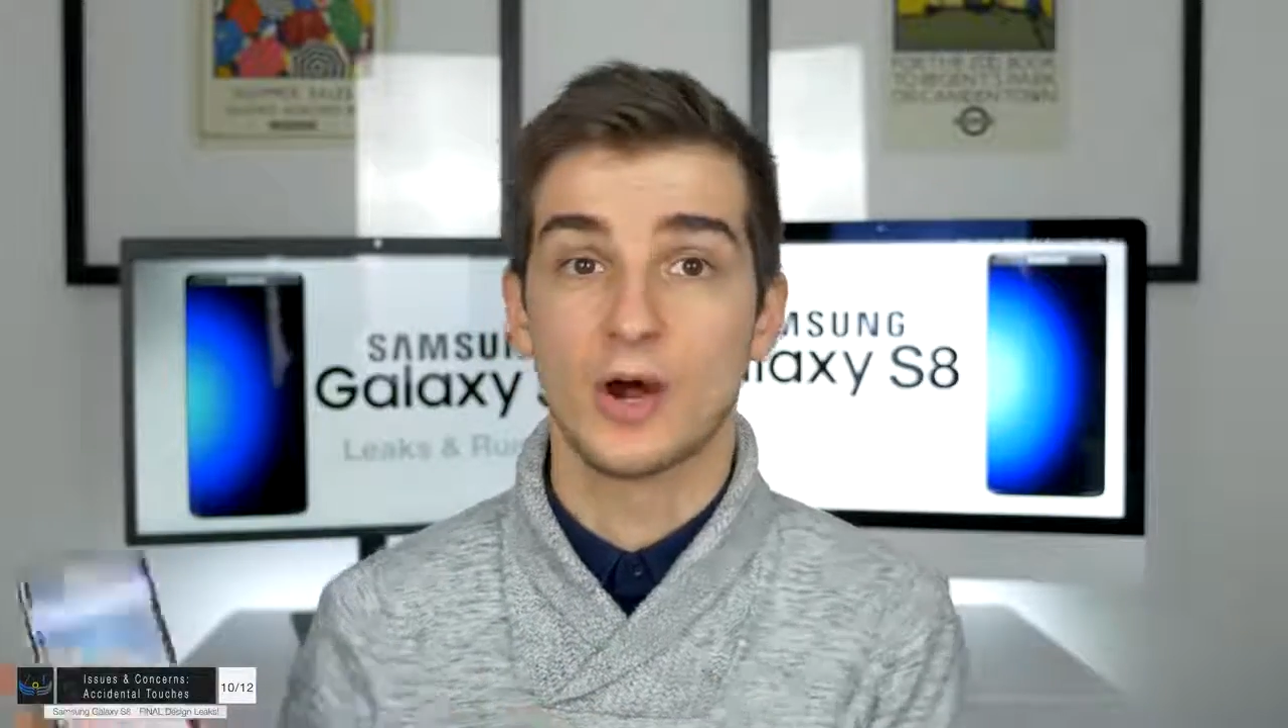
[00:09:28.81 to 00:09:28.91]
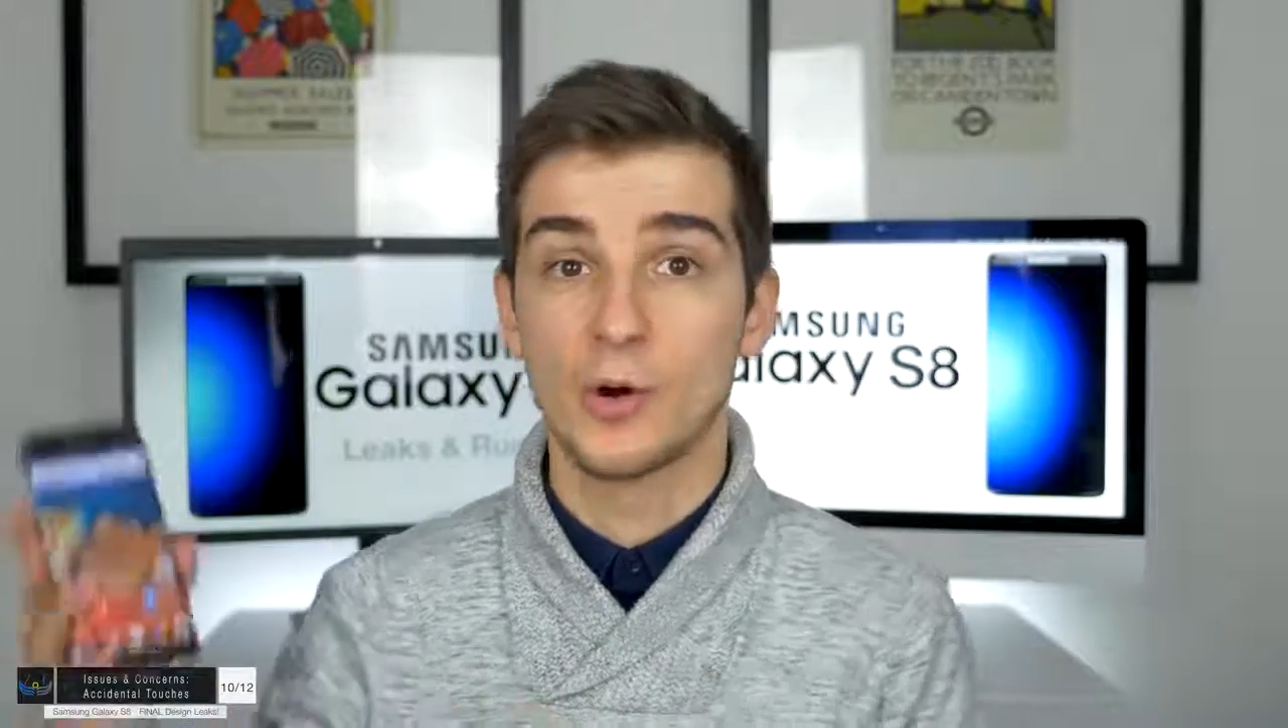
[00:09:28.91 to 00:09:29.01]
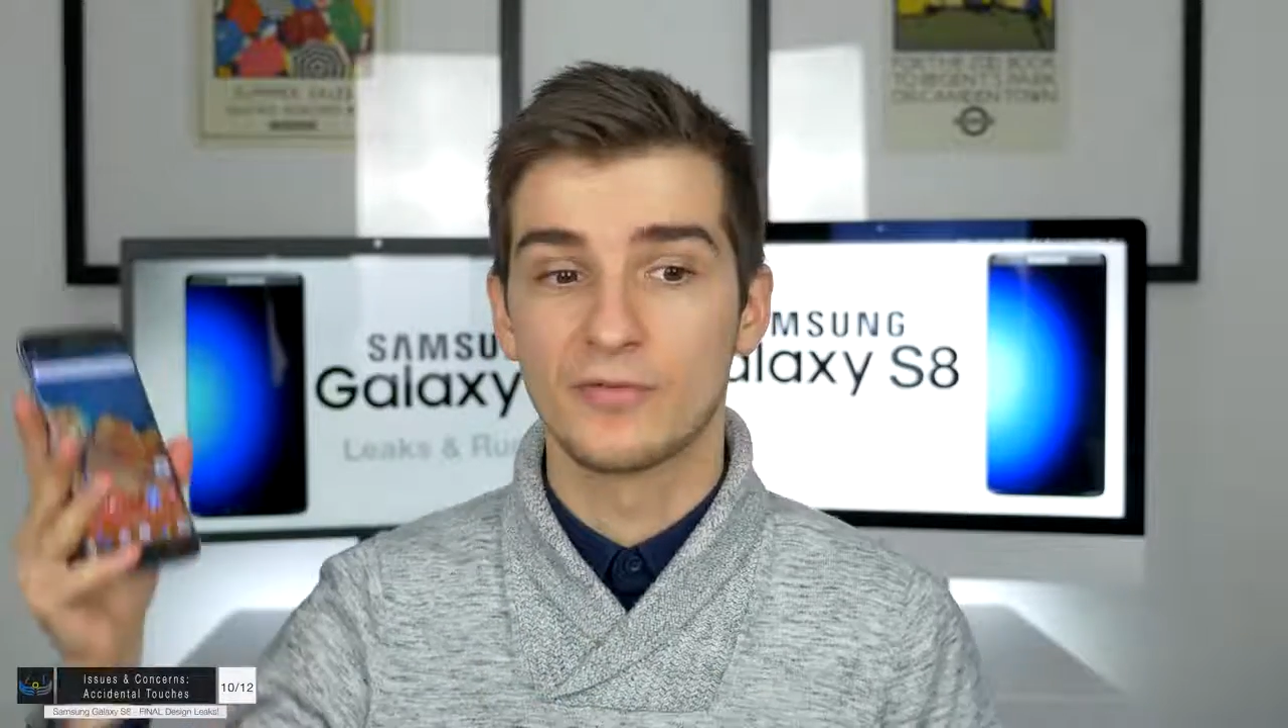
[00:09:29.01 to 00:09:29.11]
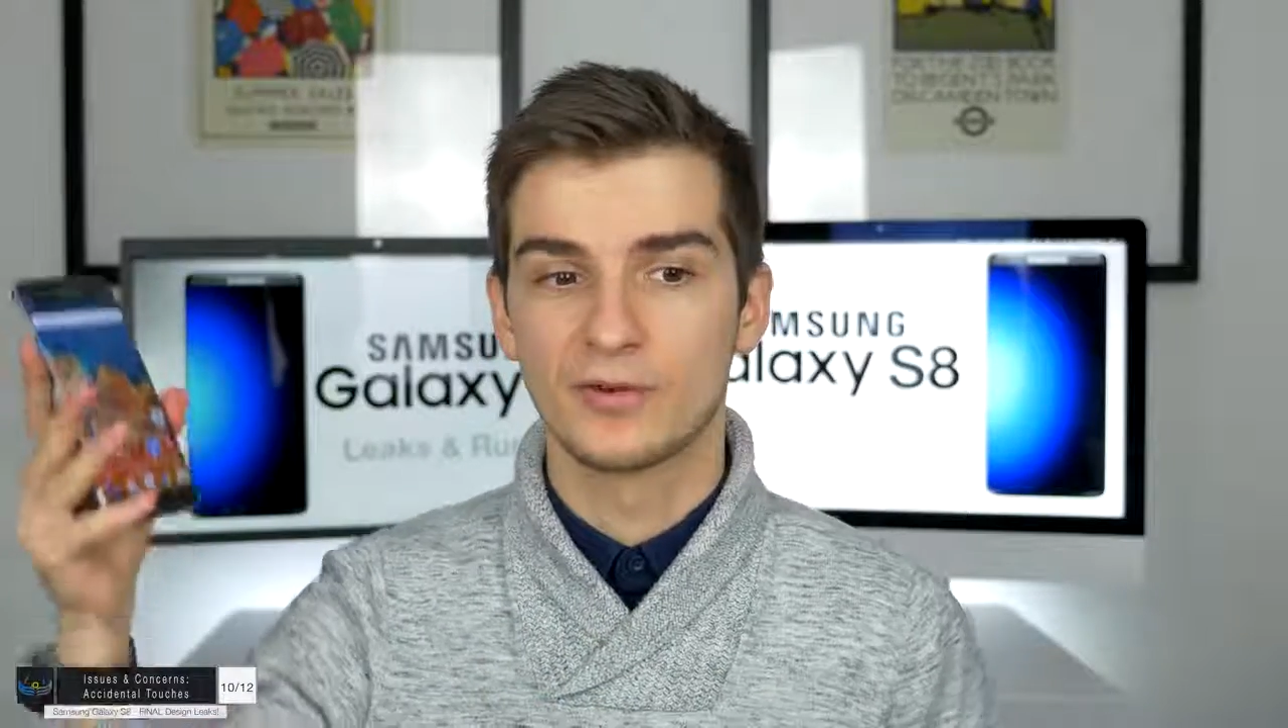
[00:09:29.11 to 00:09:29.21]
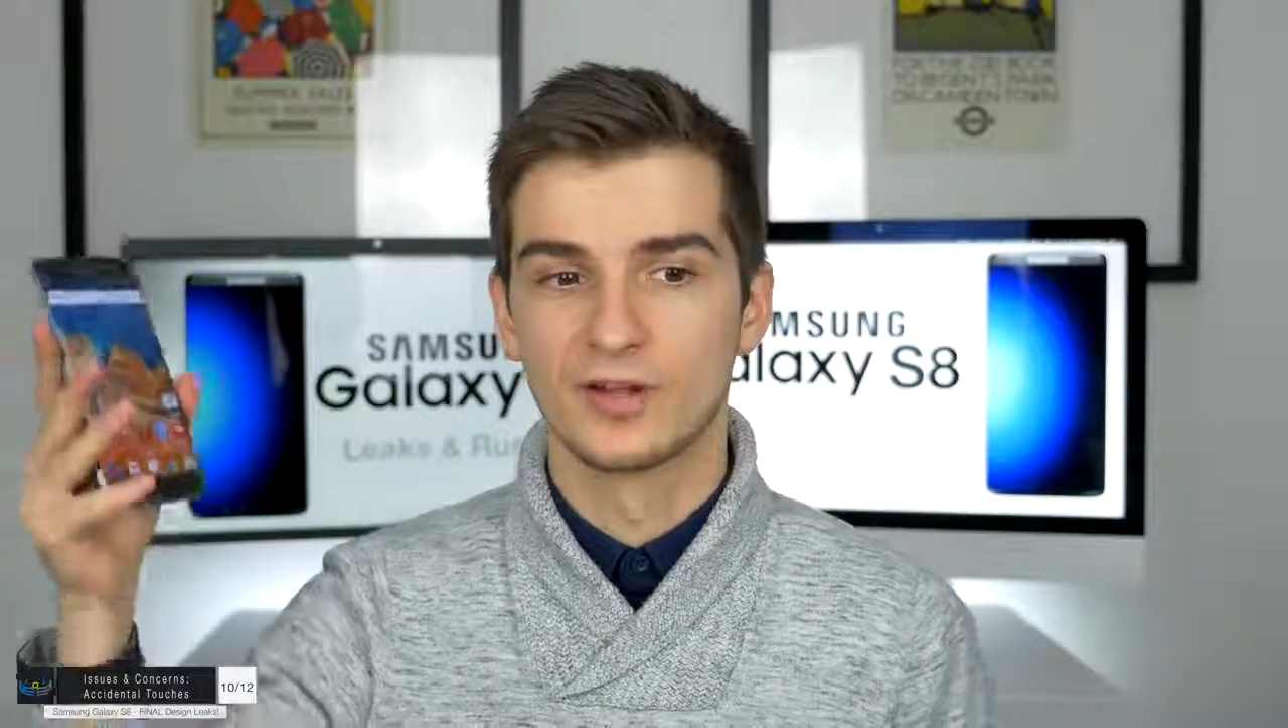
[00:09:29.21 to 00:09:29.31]

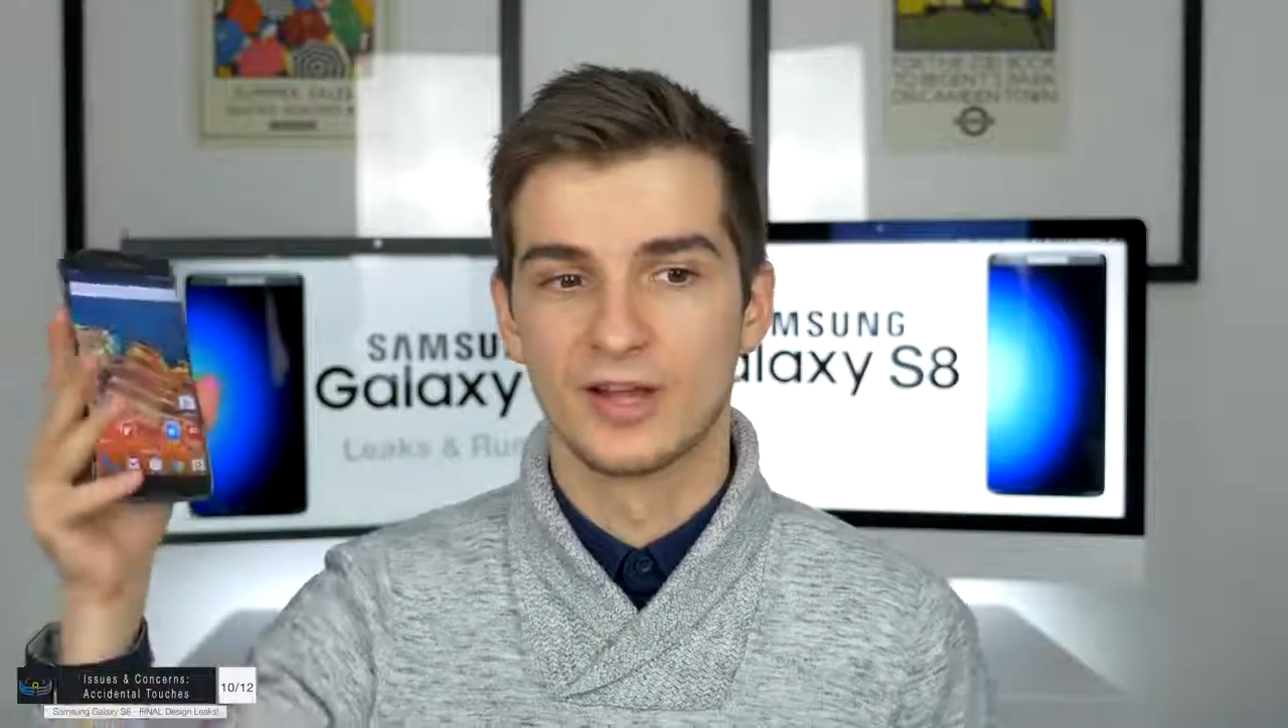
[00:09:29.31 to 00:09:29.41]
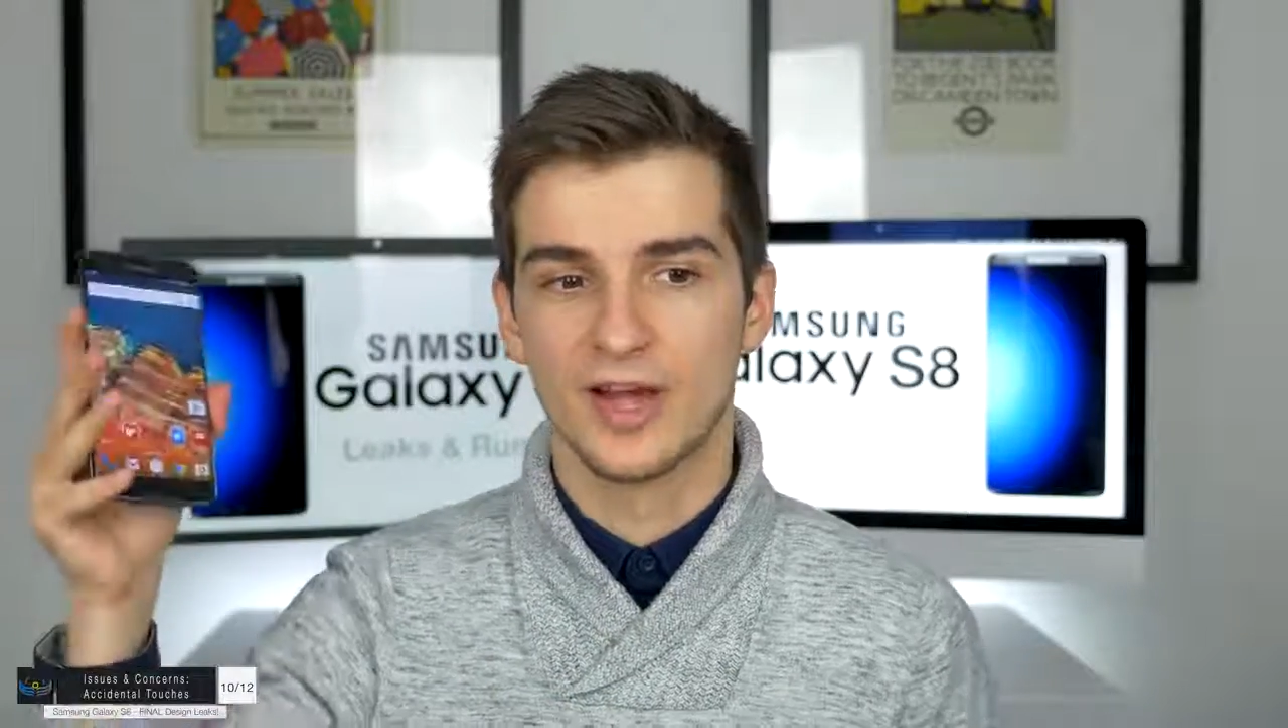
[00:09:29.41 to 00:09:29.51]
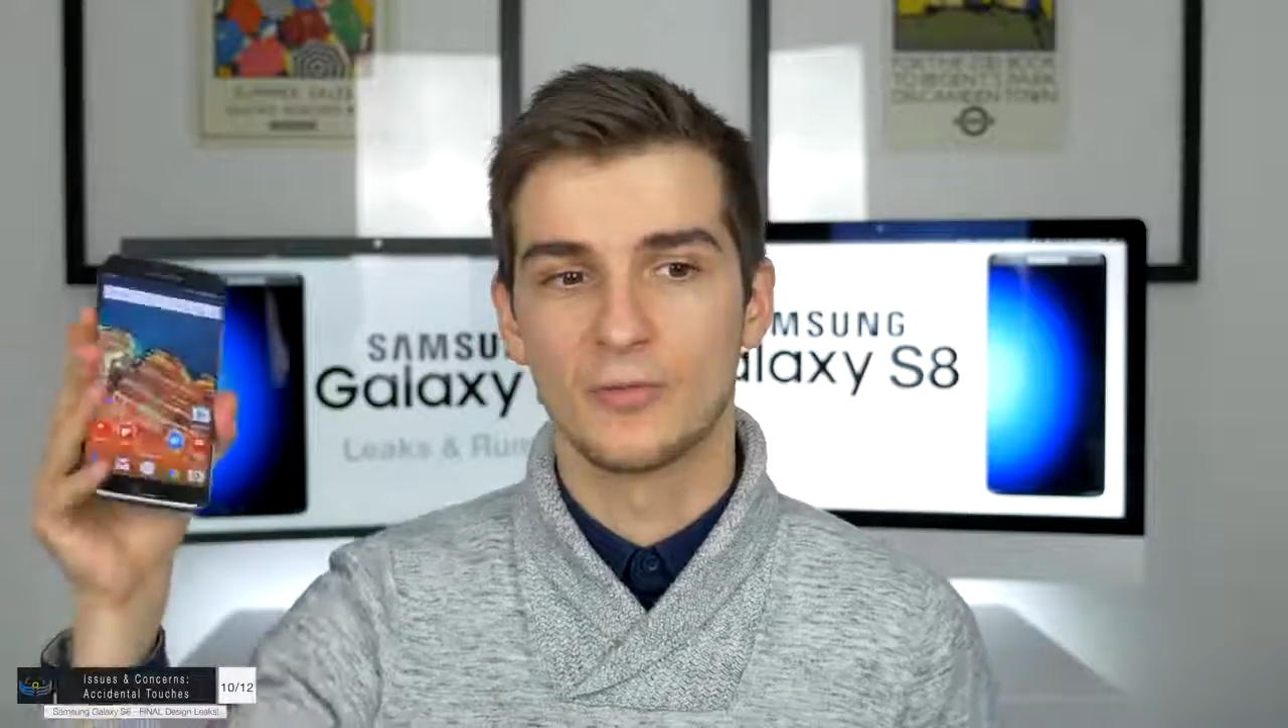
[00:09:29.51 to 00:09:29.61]
However,